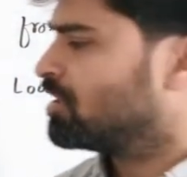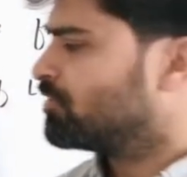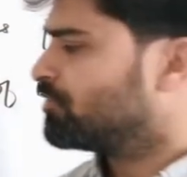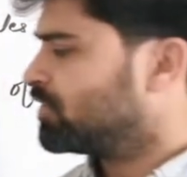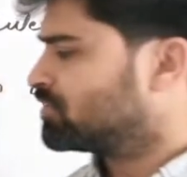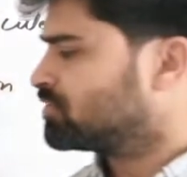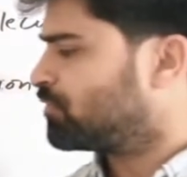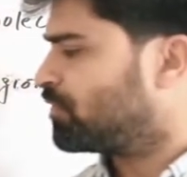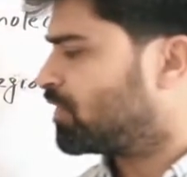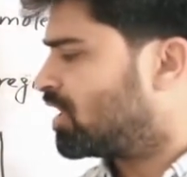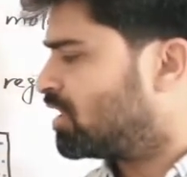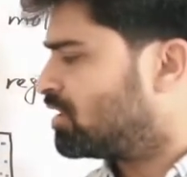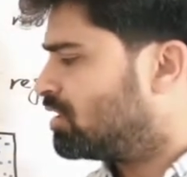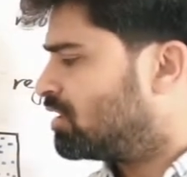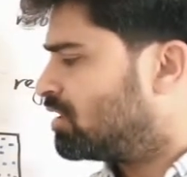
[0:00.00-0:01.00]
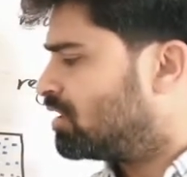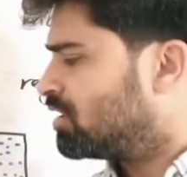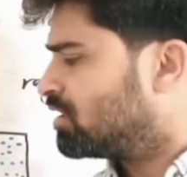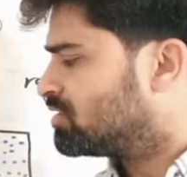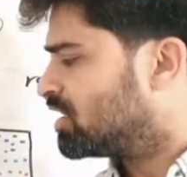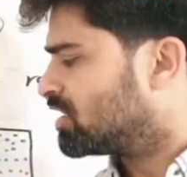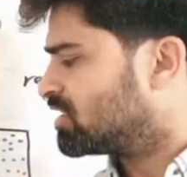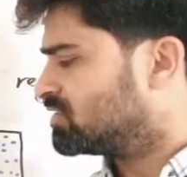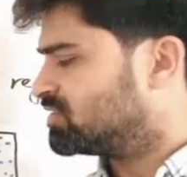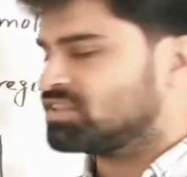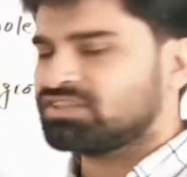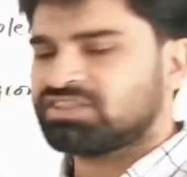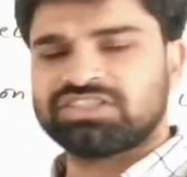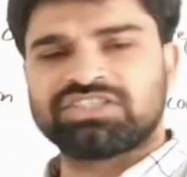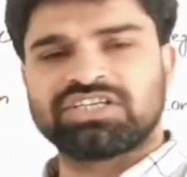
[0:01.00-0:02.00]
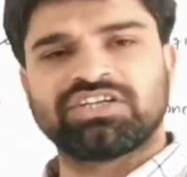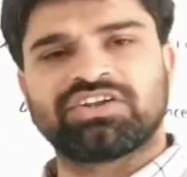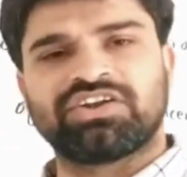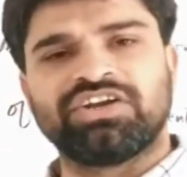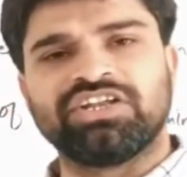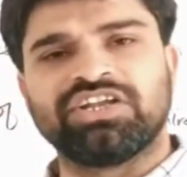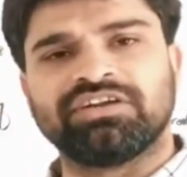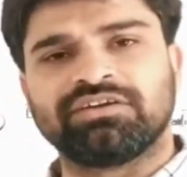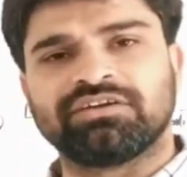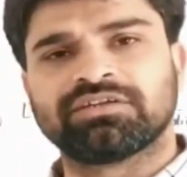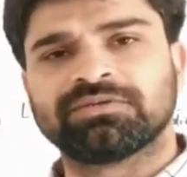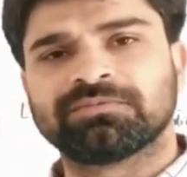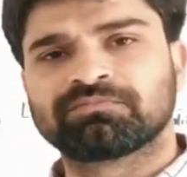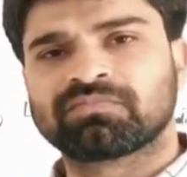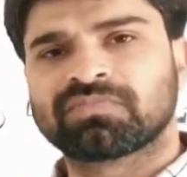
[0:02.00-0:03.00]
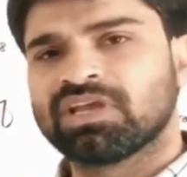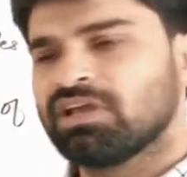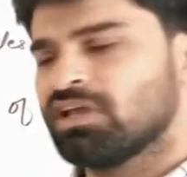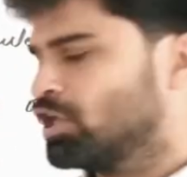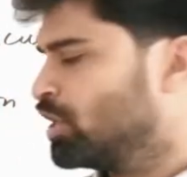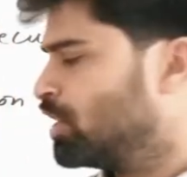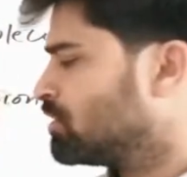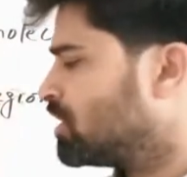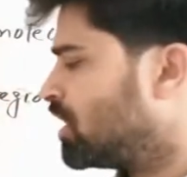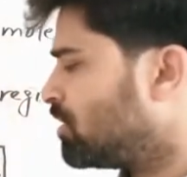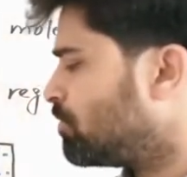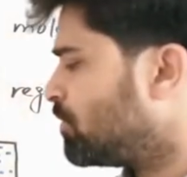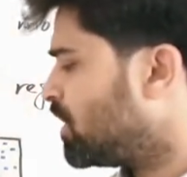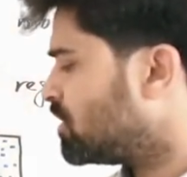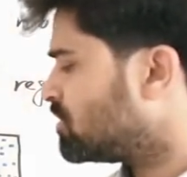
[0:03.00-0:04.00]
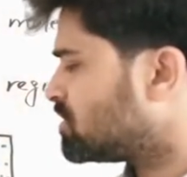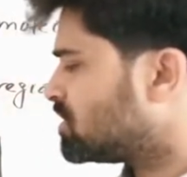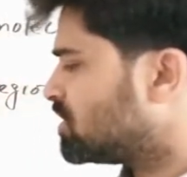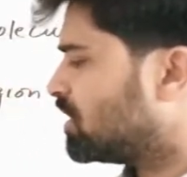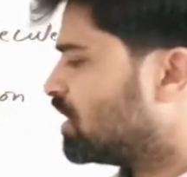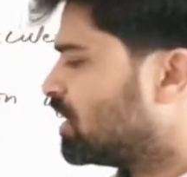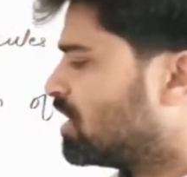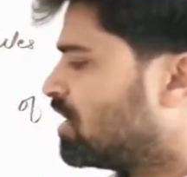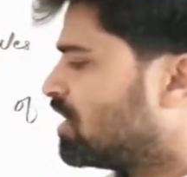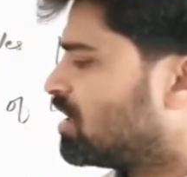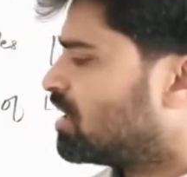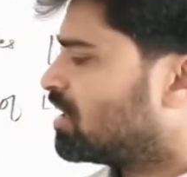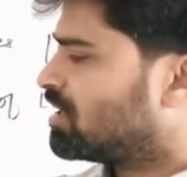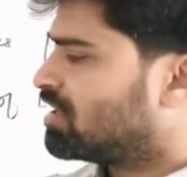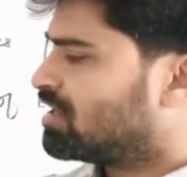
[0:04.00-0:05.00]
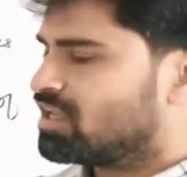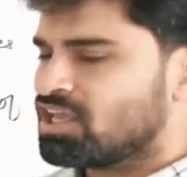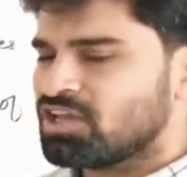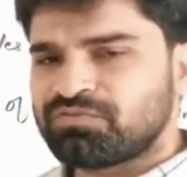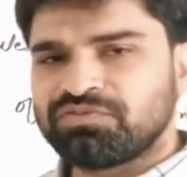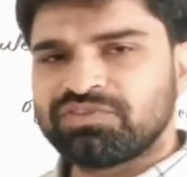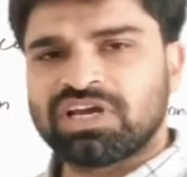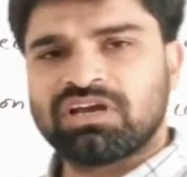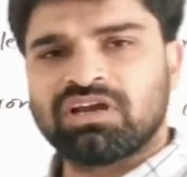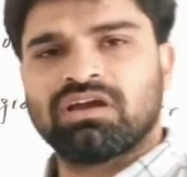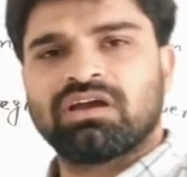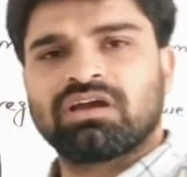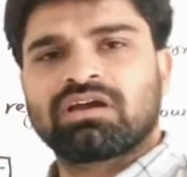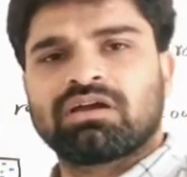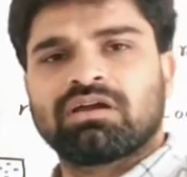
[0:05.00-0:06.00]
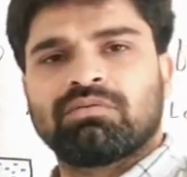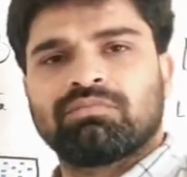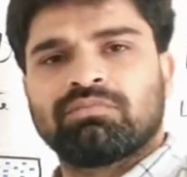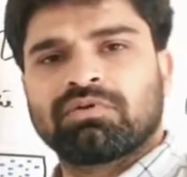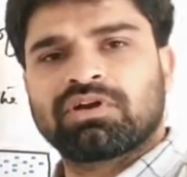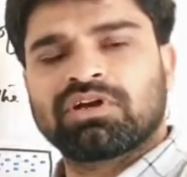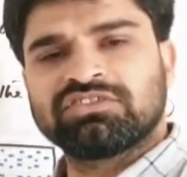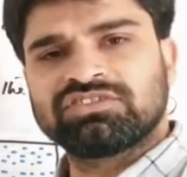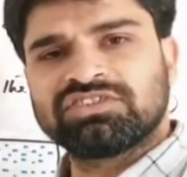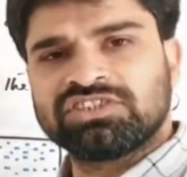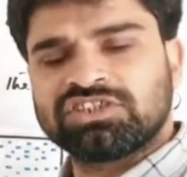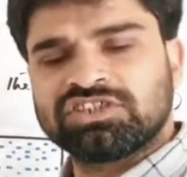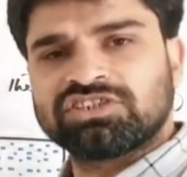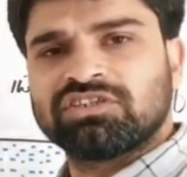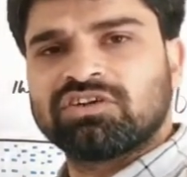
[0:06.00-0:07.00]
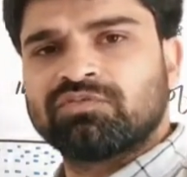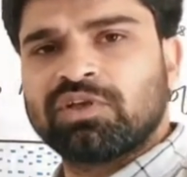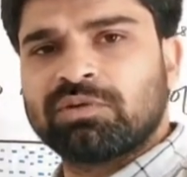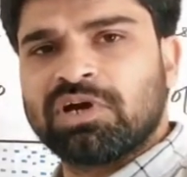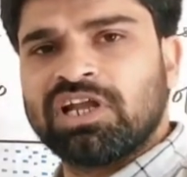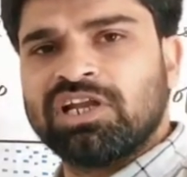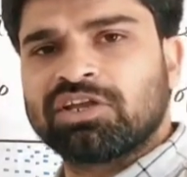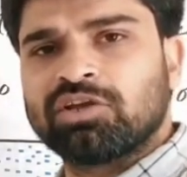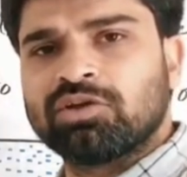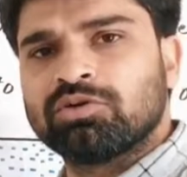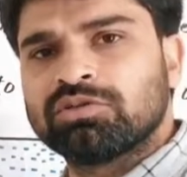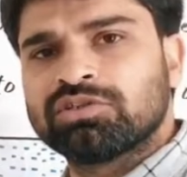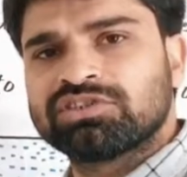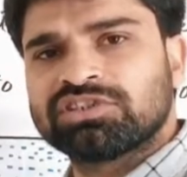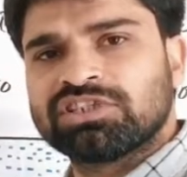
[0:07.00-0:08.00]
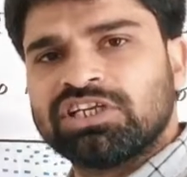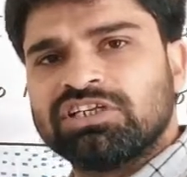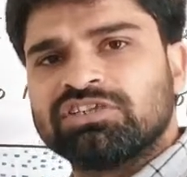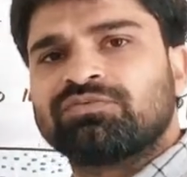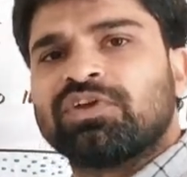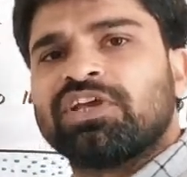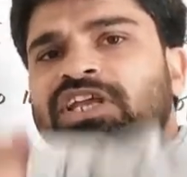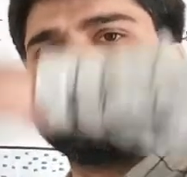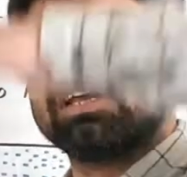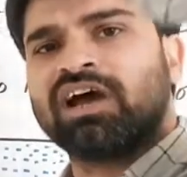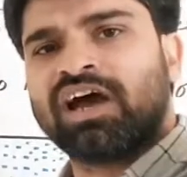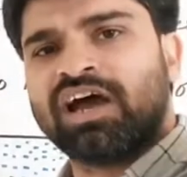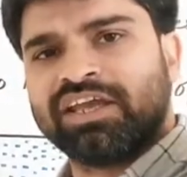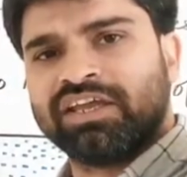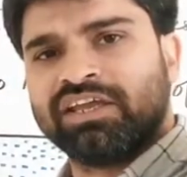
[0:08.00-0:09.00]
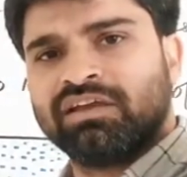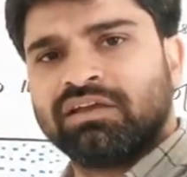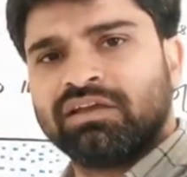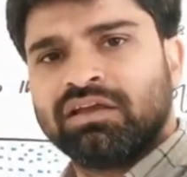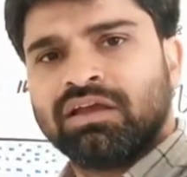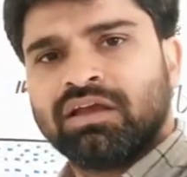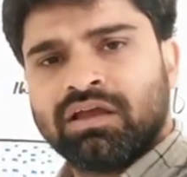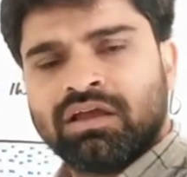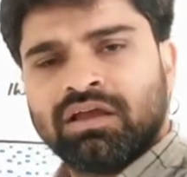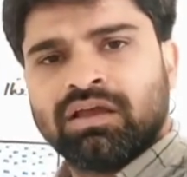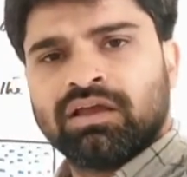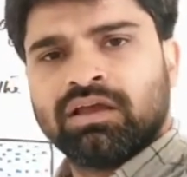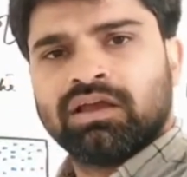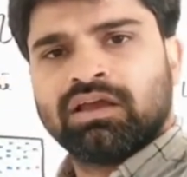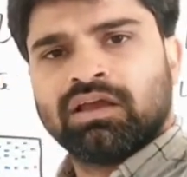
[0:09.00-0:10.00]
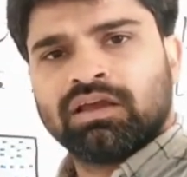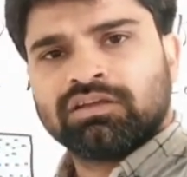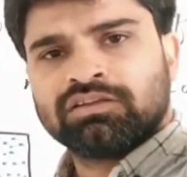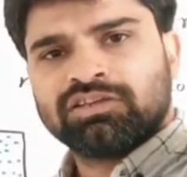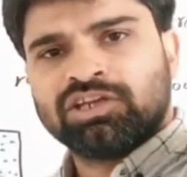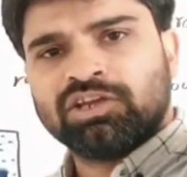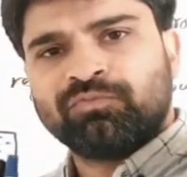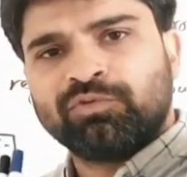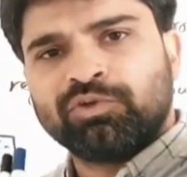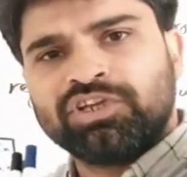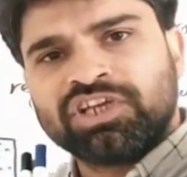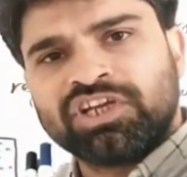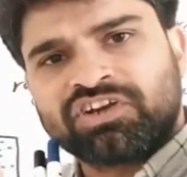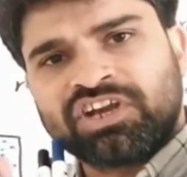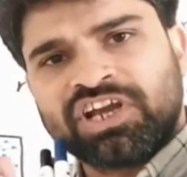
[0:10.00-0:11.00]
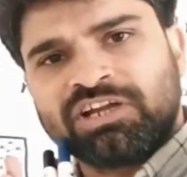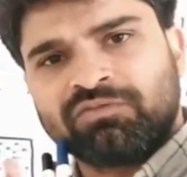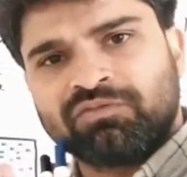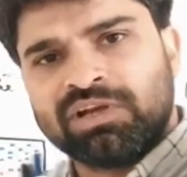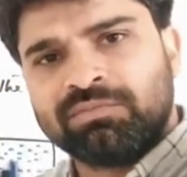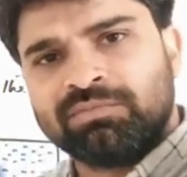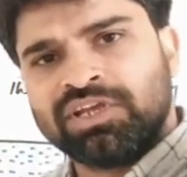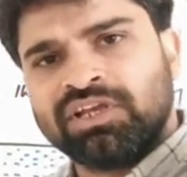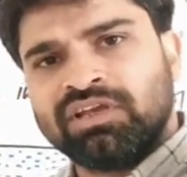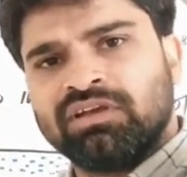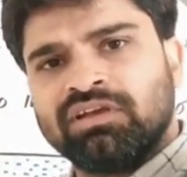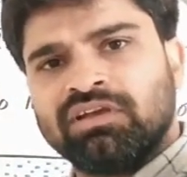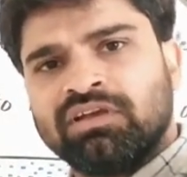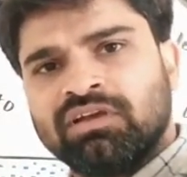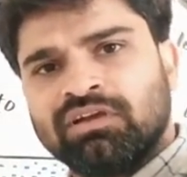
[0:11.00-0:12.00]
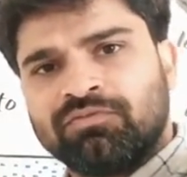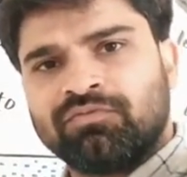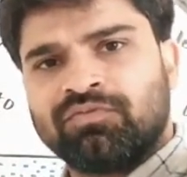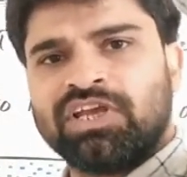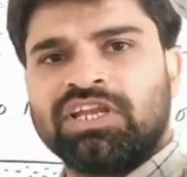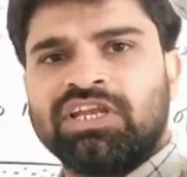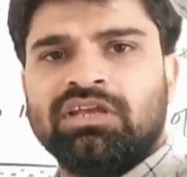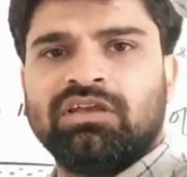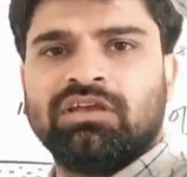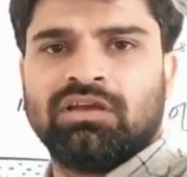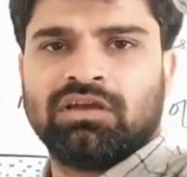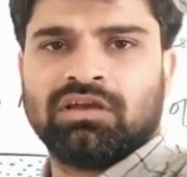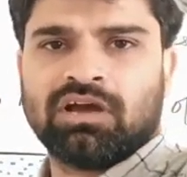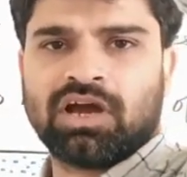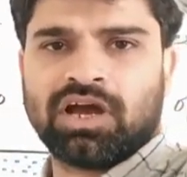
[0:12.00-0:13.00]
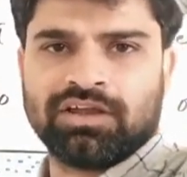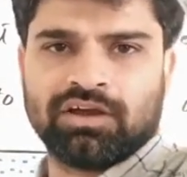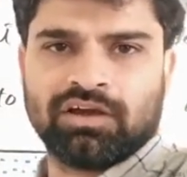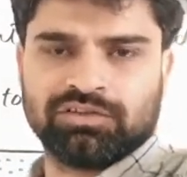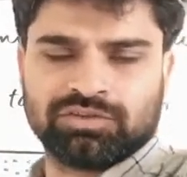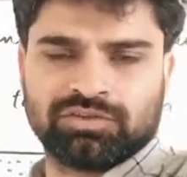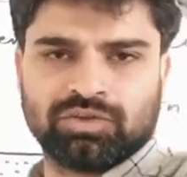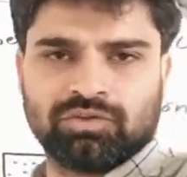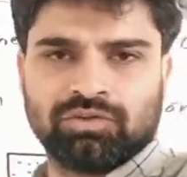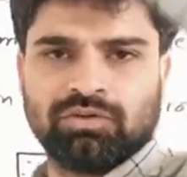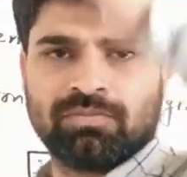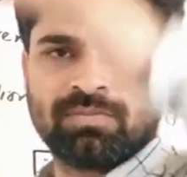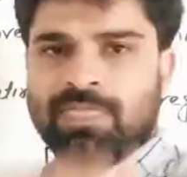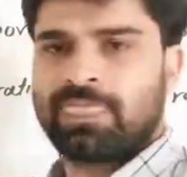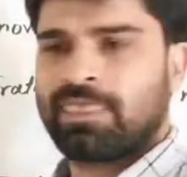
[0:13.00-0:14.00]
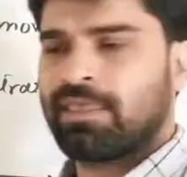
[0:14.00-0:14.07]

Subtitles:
First of all, the concentration gradient. That means if the concentration of the molecules is very high, diffusion rate will be very high also.